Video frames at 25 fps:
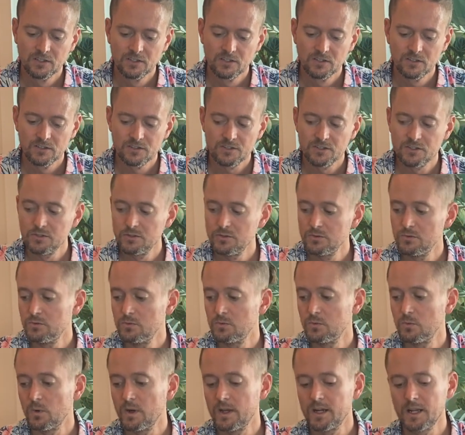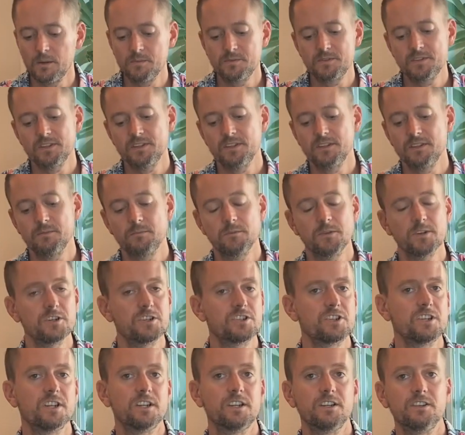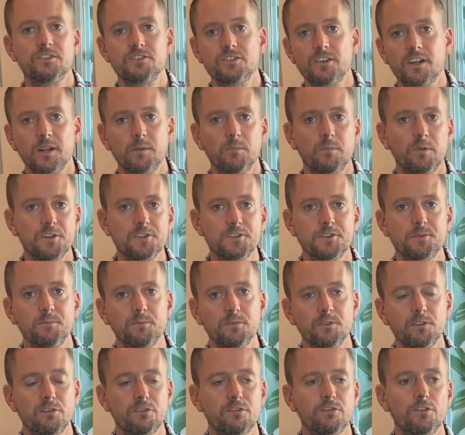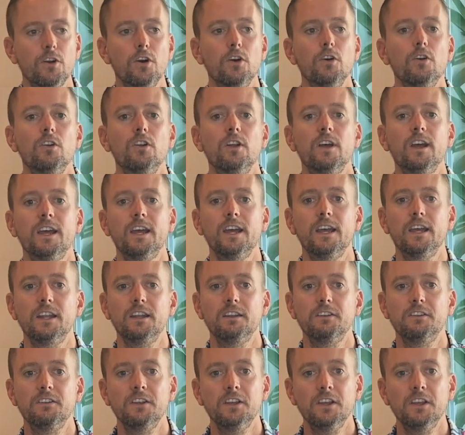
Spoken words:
you went up to the merchant and you try to punch him in the throat, and